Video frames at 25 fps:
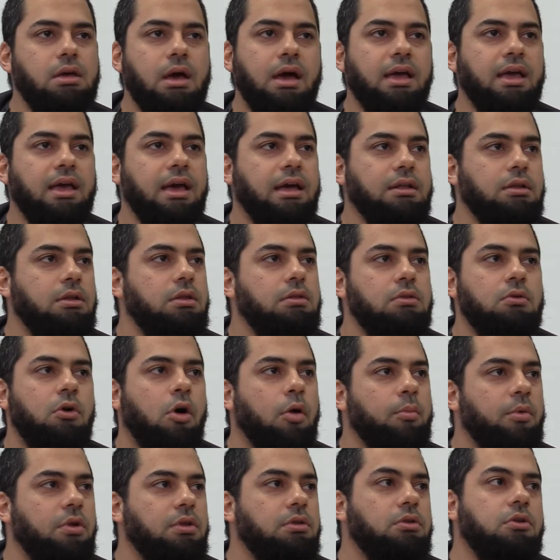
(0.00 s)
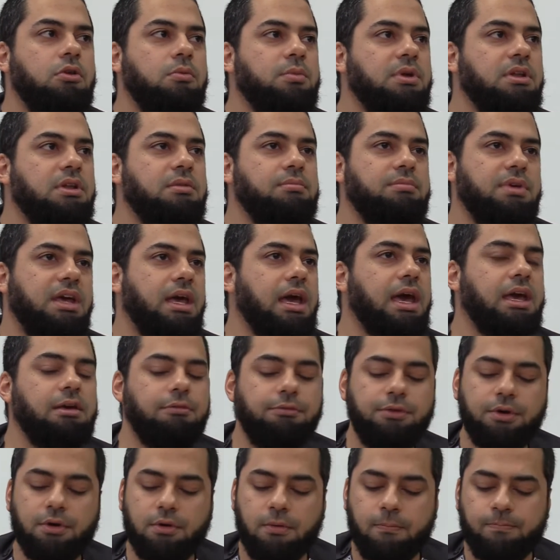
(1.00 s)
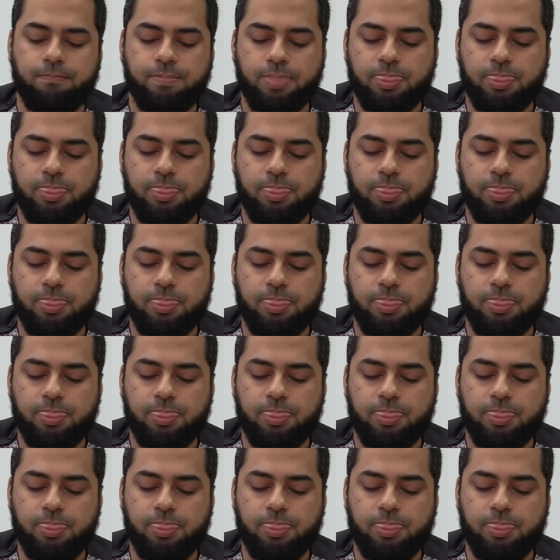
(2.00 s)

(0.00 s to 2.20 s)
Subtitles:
Again, normal human behavior.